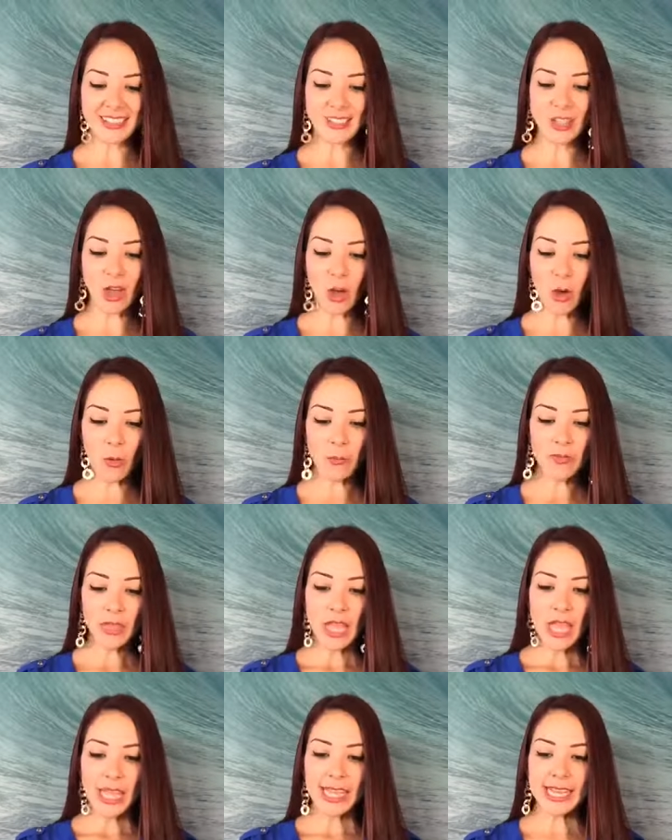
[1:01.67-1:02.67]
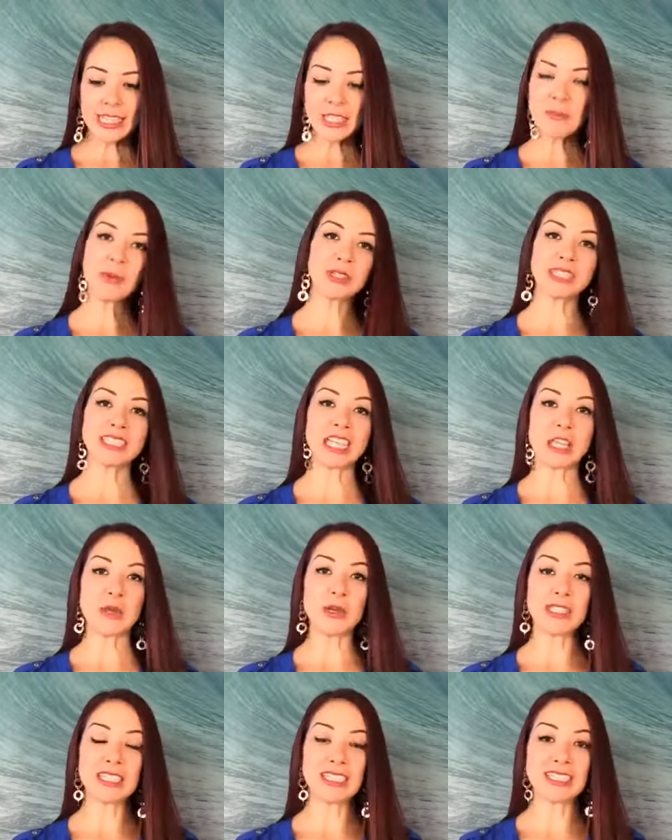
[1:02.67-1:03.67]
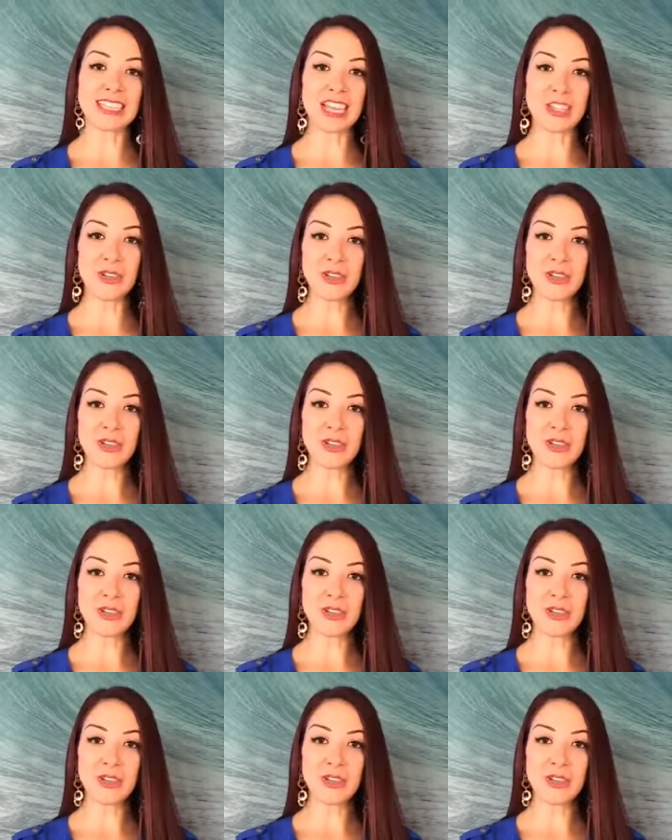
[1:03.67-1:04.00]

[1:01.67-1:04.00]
So it is important that you understand your